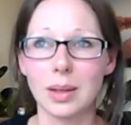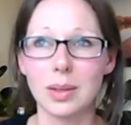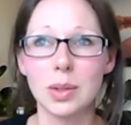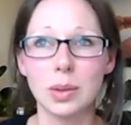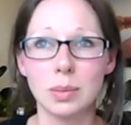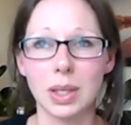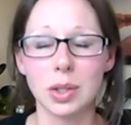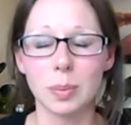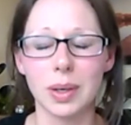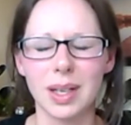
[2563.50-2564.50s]
two
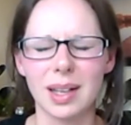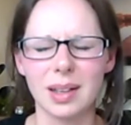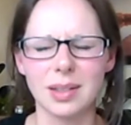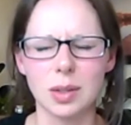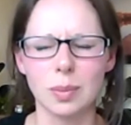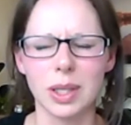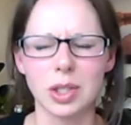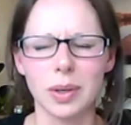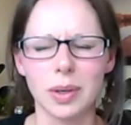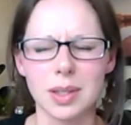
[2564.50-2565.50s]
major point i think two major
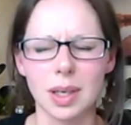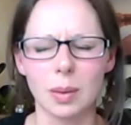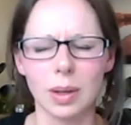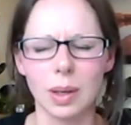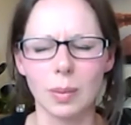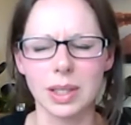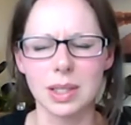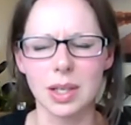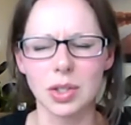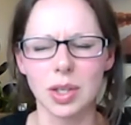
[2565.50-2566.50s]
points that i really want to
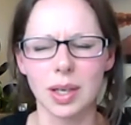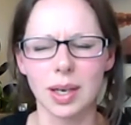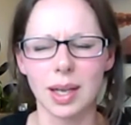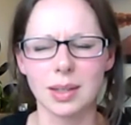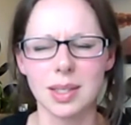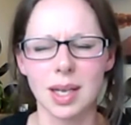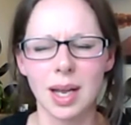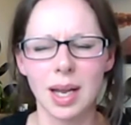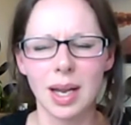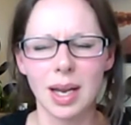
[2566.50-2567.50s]
touch on and
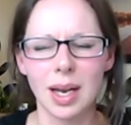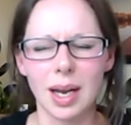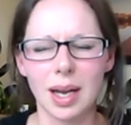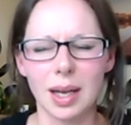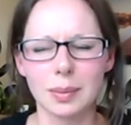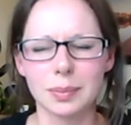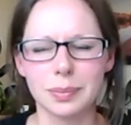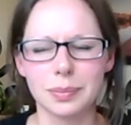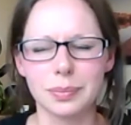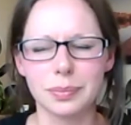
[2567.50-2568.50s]

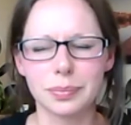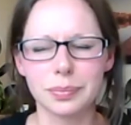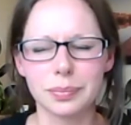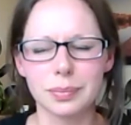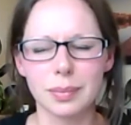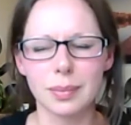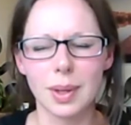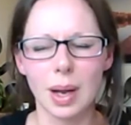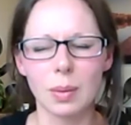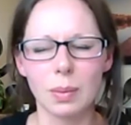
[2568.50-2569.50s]
um,
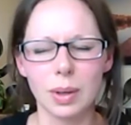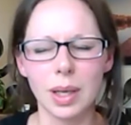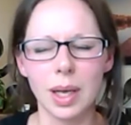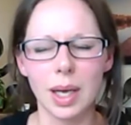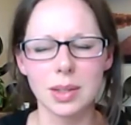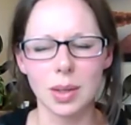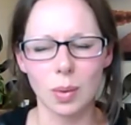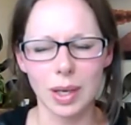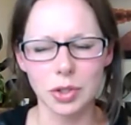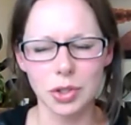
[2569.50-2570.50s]
i really had to
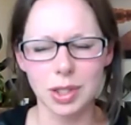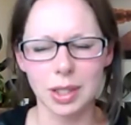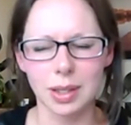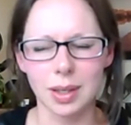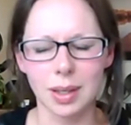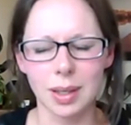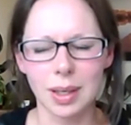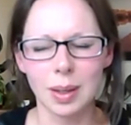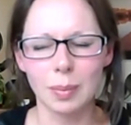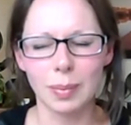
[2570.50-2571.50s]
question
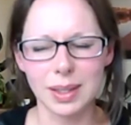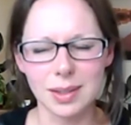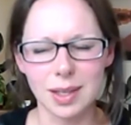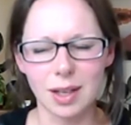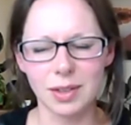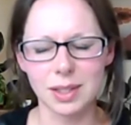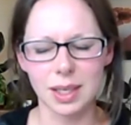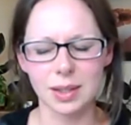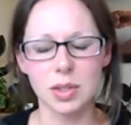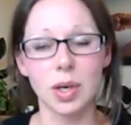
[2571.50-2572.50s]
myself because i
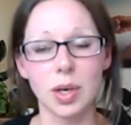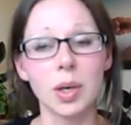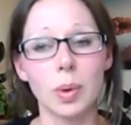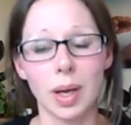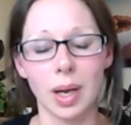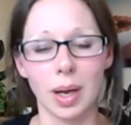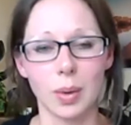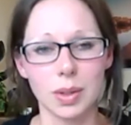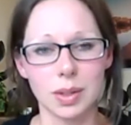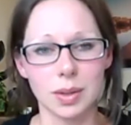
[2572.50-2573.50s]
had started working
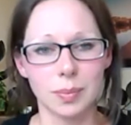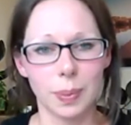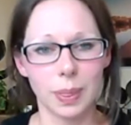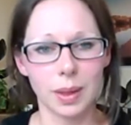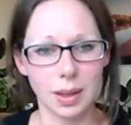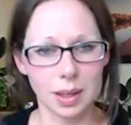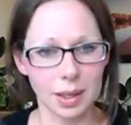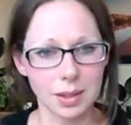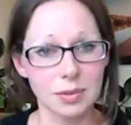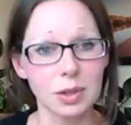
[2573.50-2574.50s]
out in the
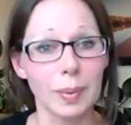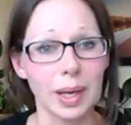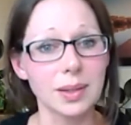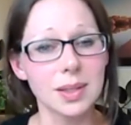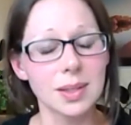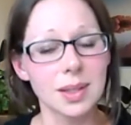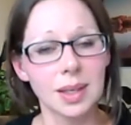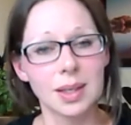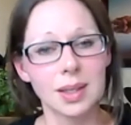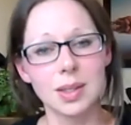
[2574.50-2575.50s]
next few months
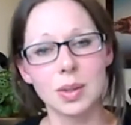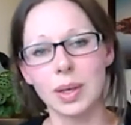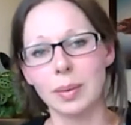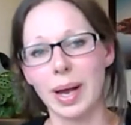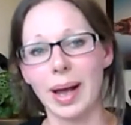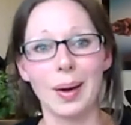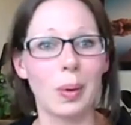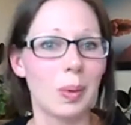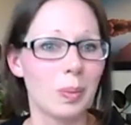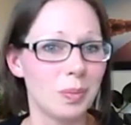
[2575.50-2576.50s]
doing my at
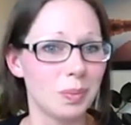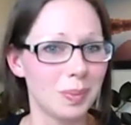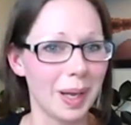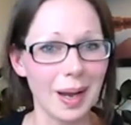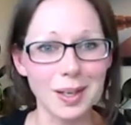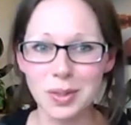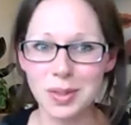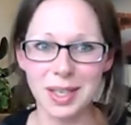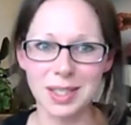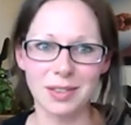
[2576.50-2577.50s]
home like
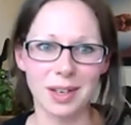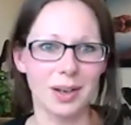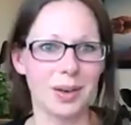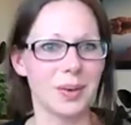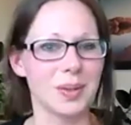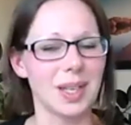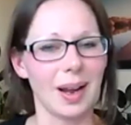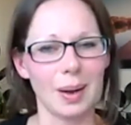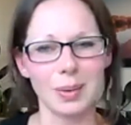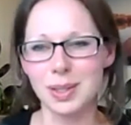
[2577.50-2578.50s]
exercise videos like
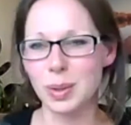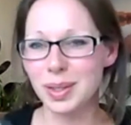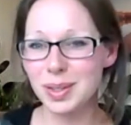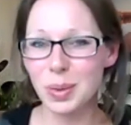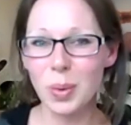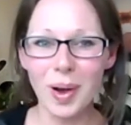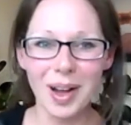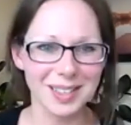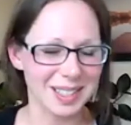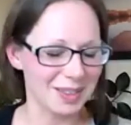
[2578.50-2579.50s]
i was doing
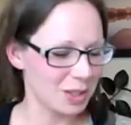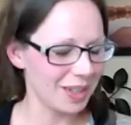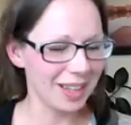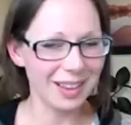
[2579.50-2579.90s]
squats i was doing